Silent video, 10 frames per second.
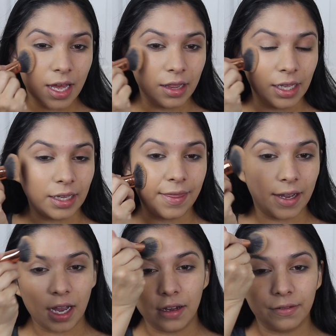like the
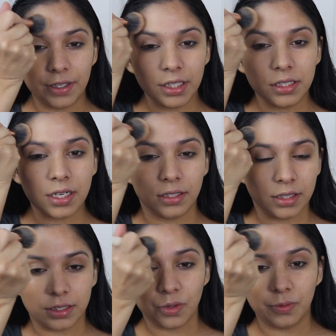coverage, and
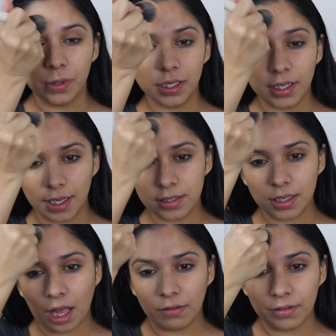it's a really nice
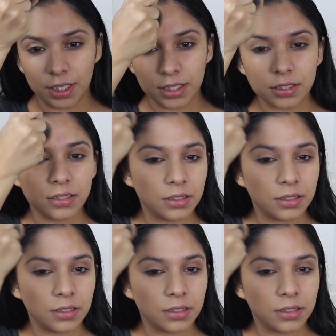coverage.